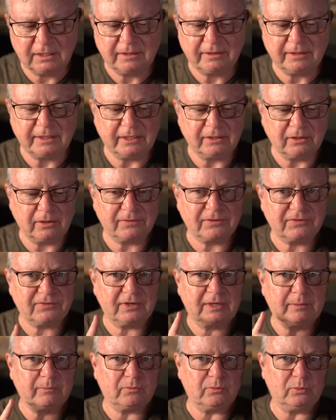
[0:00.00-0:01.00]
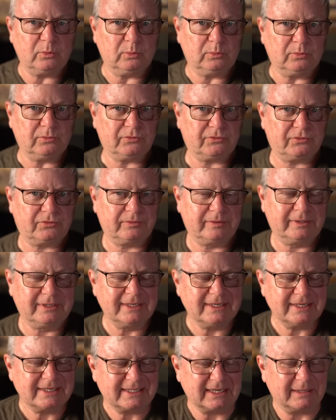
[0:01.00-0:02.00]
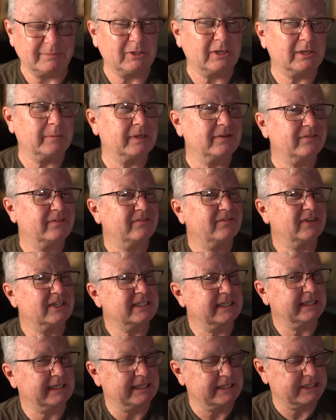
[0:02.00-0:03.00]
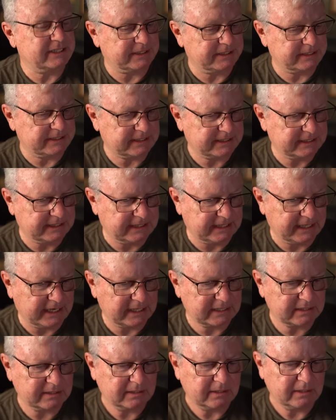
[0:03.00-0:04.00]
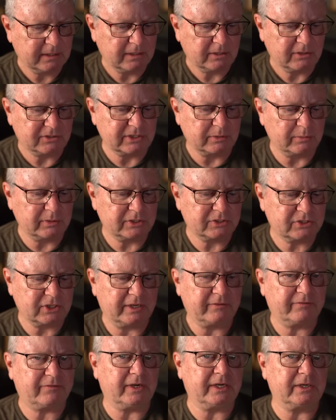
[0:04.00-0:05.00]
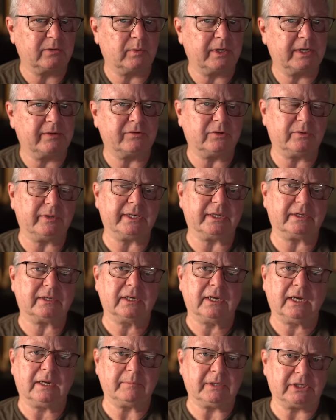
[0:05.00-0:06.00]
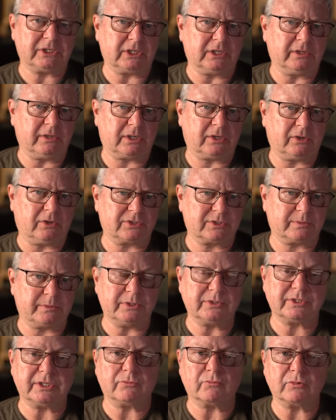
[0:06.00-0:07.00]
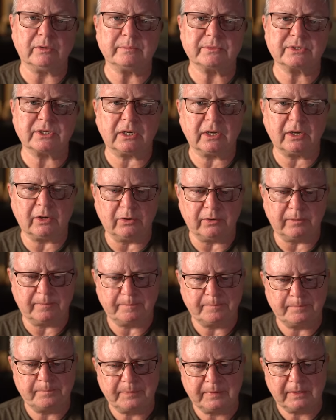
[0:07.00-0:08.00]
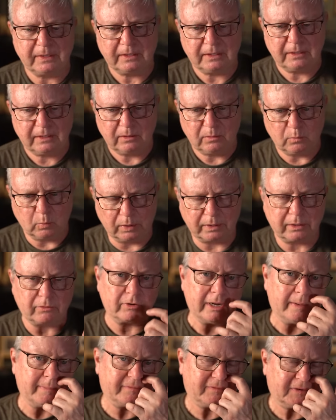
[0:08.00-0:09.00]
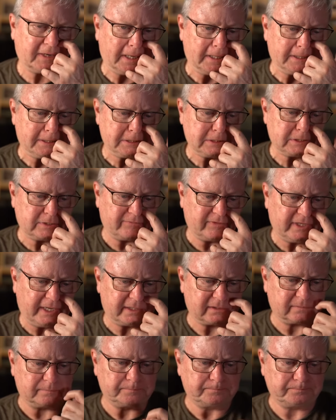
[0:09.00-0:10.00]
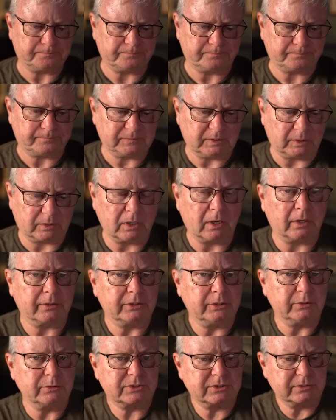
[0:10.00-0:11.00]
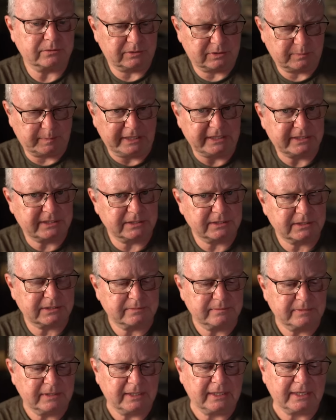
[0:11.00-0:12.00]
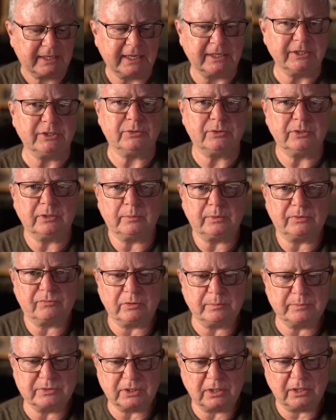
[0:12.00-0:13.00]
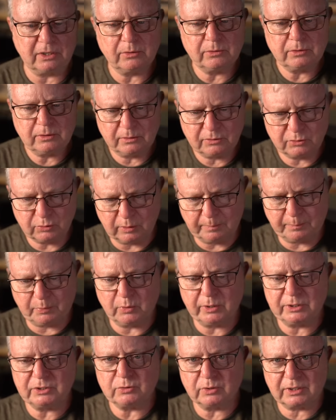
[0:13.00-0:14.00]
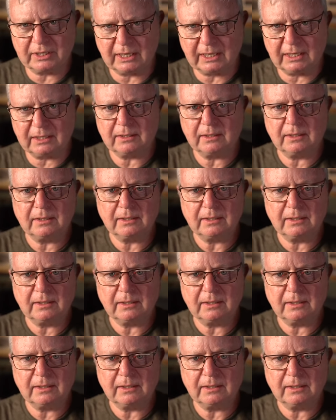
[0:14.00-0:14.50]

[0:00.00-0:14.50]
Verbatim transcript: They're not the same rules. So I'm doing a bit of investigations in that, because I want to try and find a way of doing it at much lower cost using rims alone. What are the ramifications of that? You can't use spacers. Can you do it with rims alone? To a point you can,